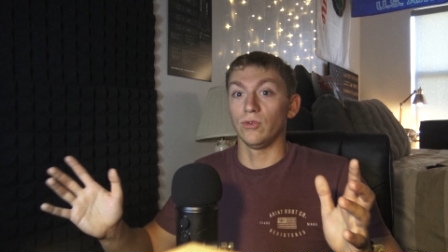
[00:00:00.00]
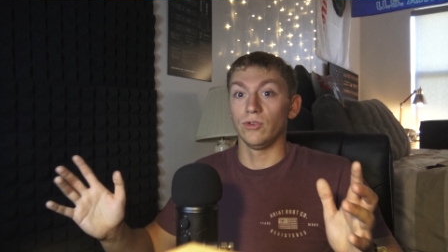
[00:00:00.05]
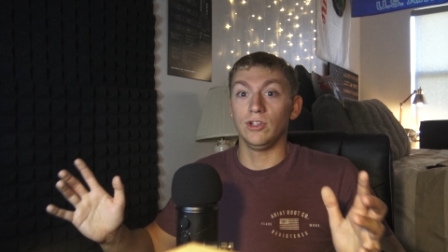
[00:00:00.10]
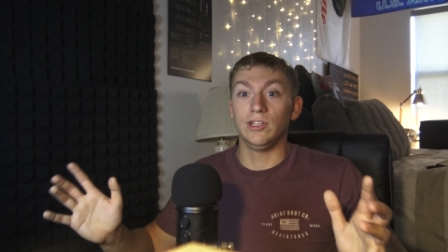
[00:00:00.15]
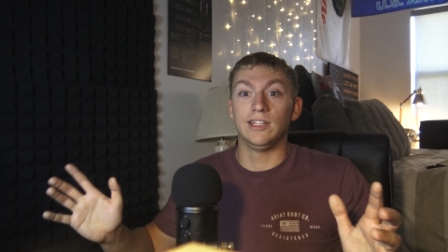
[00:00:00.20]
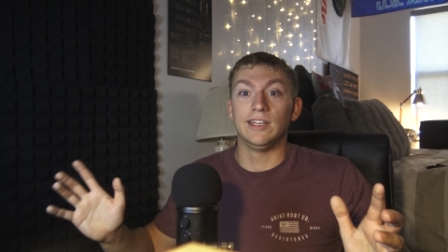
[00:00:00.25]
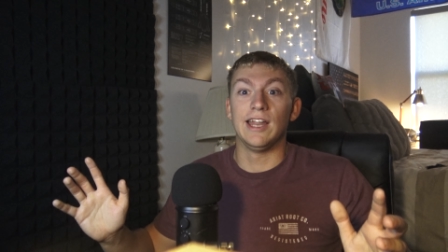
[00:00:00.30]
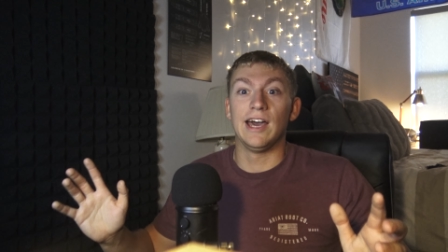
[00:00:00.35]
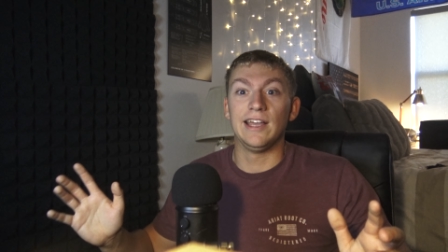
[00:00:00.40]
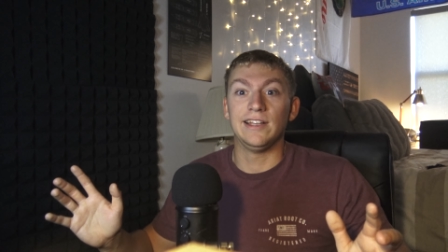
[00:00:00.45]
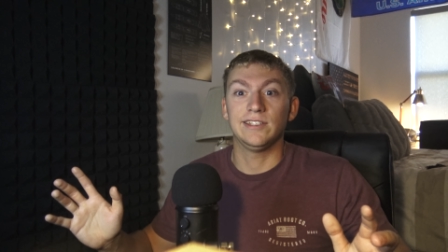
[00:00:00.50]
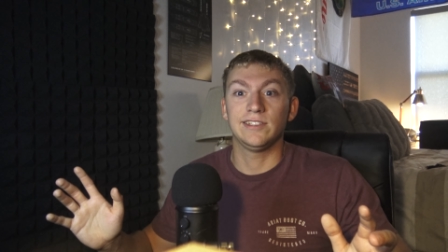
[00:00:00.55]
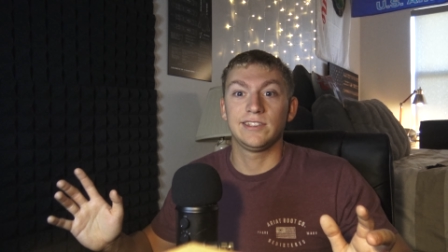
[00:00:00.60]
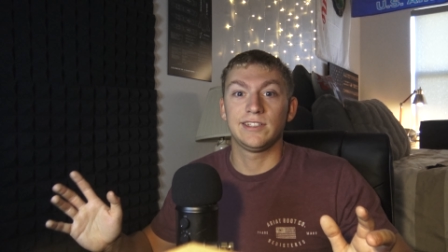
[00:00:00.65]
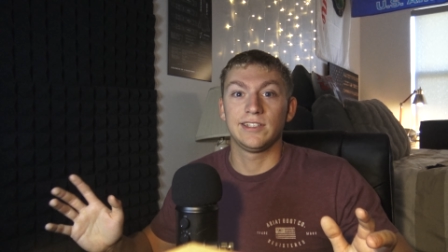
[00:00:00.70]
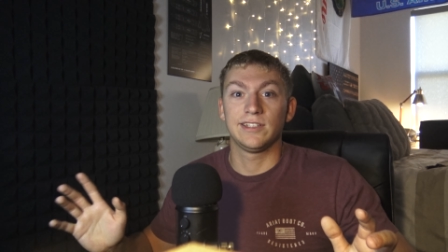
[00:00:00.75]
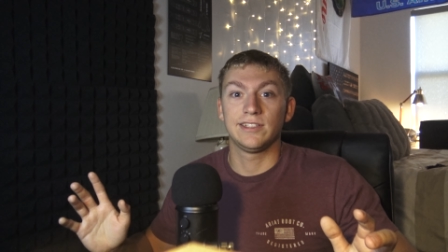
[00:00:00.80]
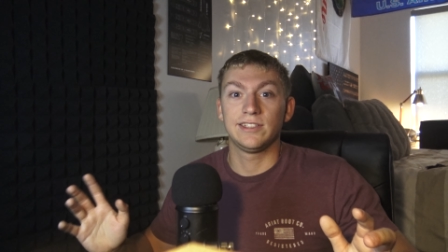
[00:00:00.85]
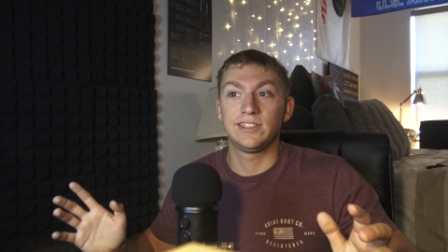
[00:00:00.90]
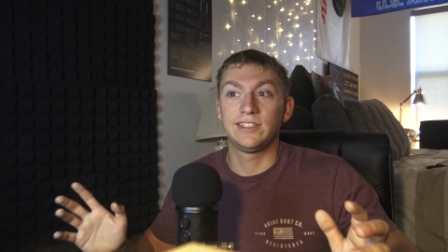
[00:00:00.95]
a really
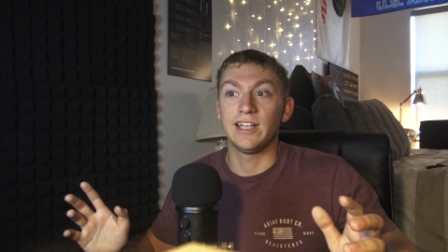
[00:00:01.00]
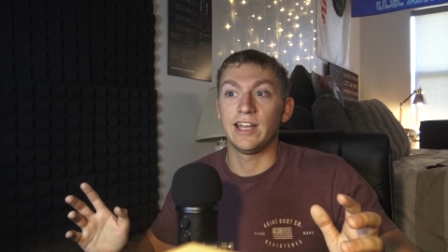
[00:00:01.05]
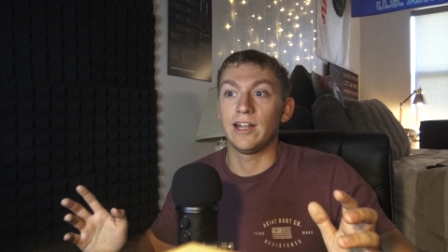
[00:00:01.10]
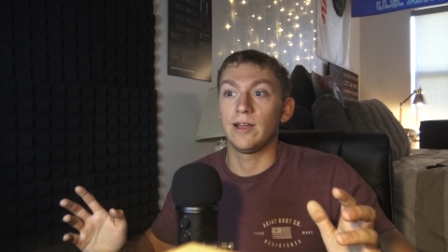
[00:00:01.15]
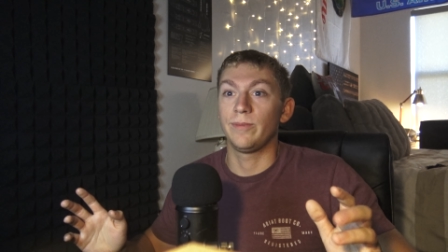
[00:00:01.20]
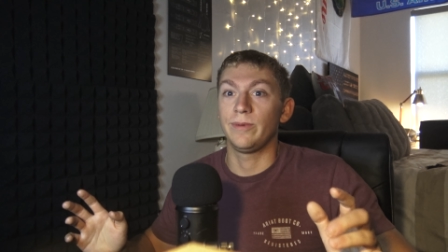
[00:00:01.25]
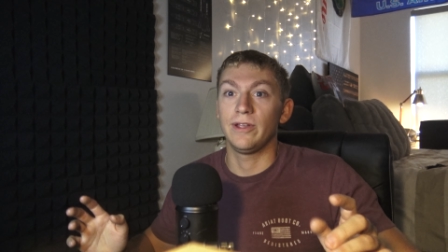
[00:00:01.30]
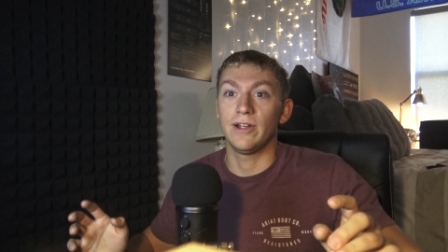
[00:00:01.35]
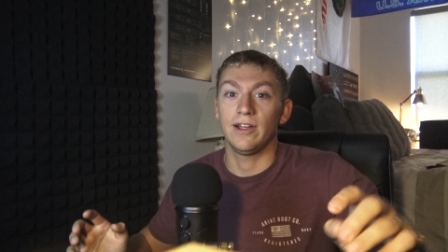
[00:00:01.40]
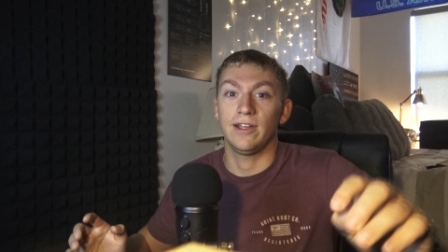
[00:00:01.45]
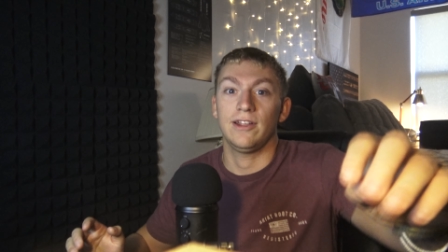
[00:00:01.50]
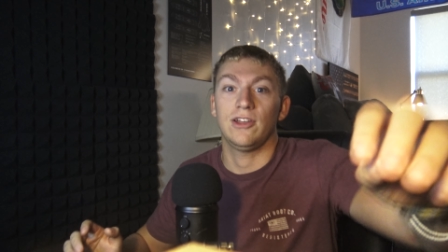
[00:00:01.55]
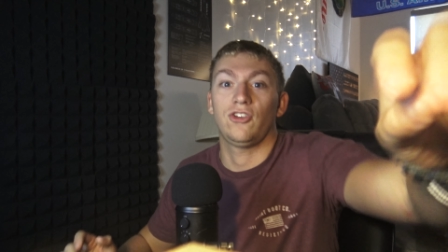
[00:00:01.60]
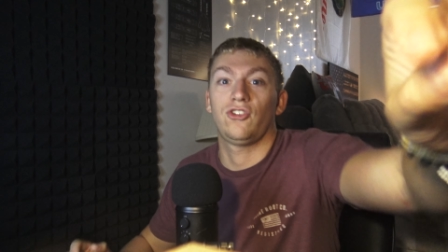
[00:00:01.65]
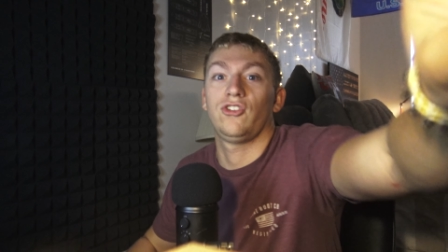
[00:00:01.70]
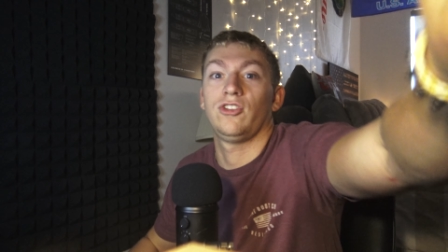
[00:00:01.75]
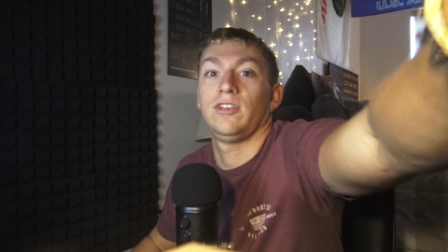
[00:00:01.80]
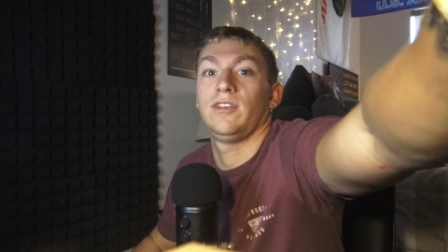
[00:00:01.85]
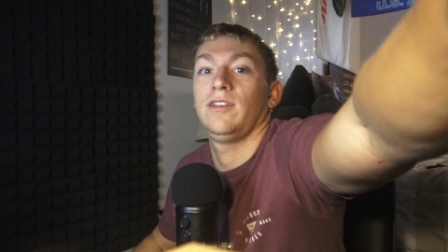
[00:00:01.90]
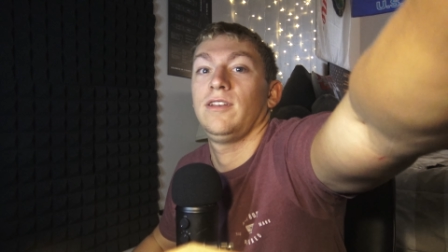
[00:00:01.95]
nice setup here. I can
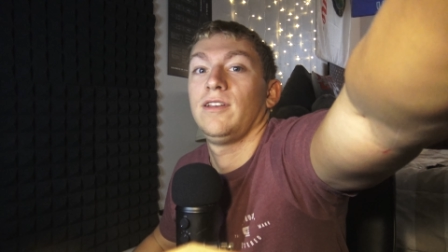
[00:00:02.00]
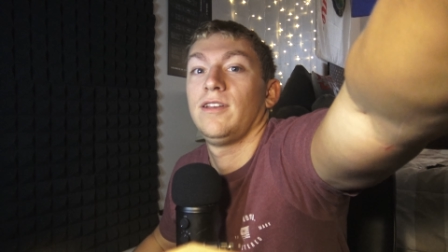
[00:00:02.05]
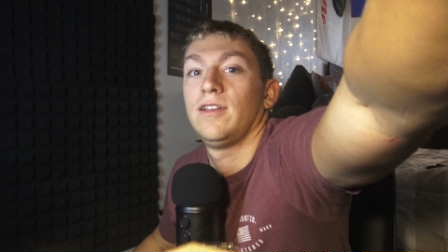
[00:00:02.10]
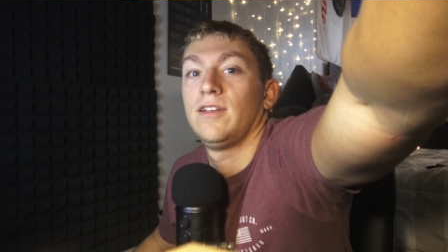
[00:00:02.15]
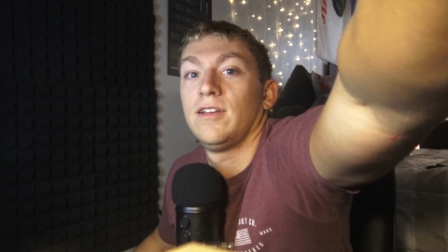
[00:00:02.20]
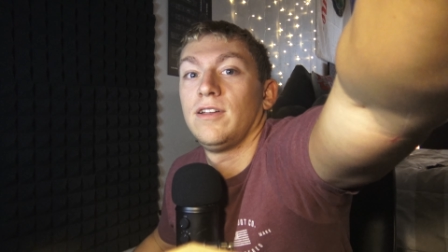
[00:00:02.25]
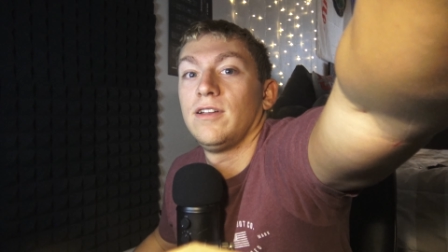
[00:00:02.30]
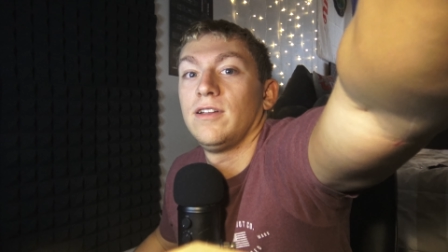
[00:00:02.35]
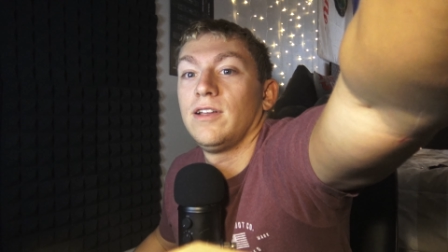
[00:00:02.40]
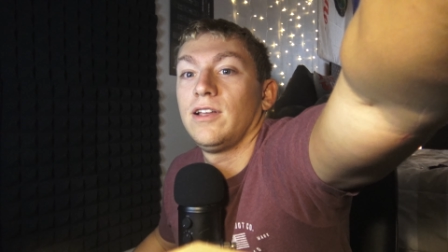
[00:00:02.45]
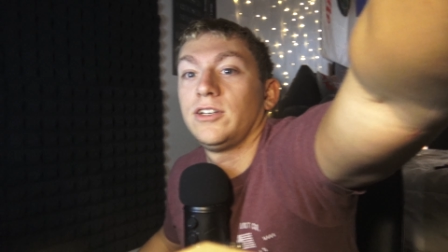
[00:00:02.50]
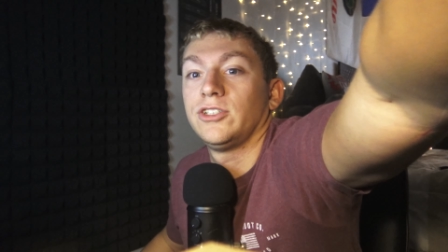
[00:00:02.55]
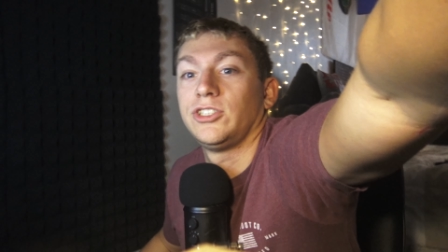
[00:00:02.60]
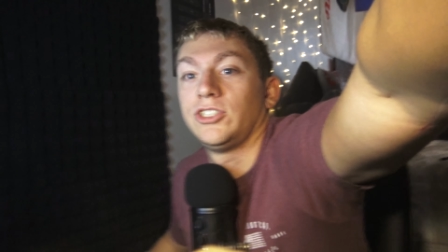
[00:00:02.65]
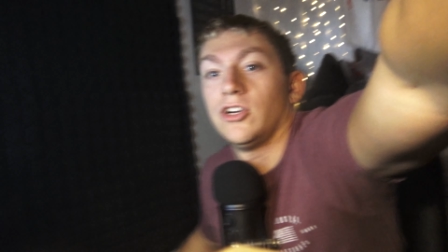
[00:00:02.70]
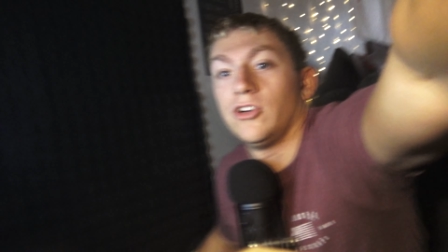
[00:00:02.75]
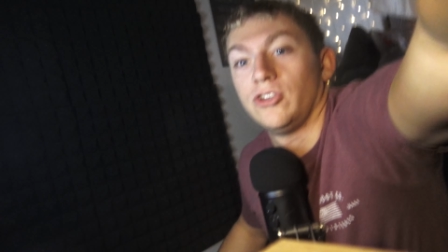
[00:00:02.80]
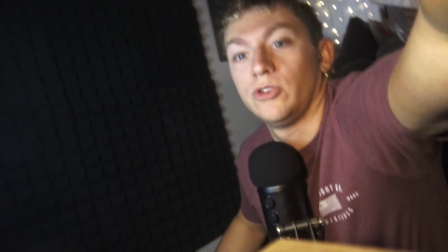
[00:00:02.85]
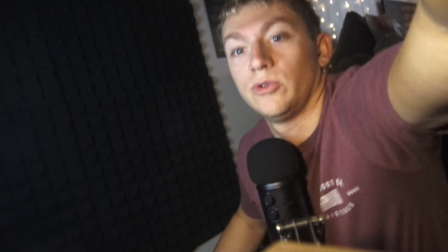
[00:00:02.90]
actually, I'll show